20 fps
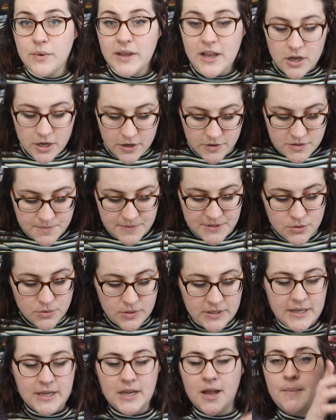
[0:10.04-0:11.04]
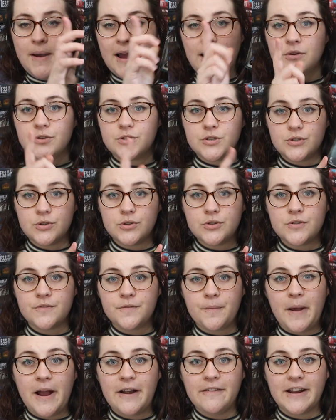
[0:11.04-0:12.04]
we are going to be talking about Daughter of
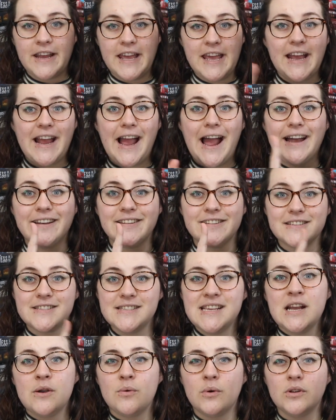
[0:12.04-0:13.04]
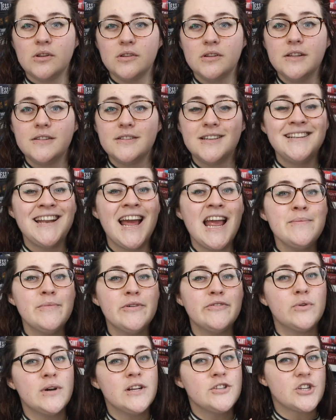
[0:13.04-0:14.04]
the Pirate King and the sequel, the name
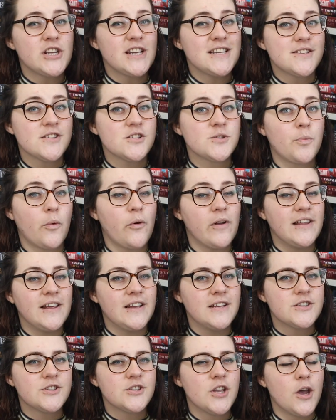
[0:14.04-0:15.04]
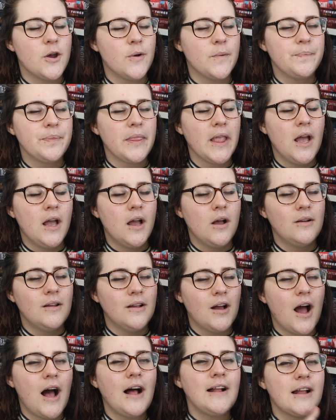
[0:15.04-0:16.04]
of which is a spoiler, so
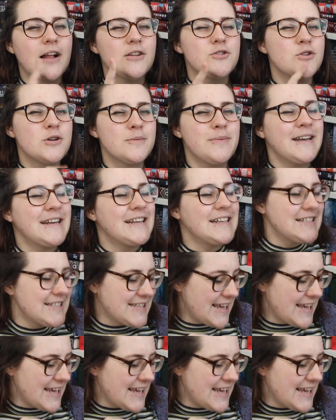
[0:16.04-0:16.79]
I'll talk about it in a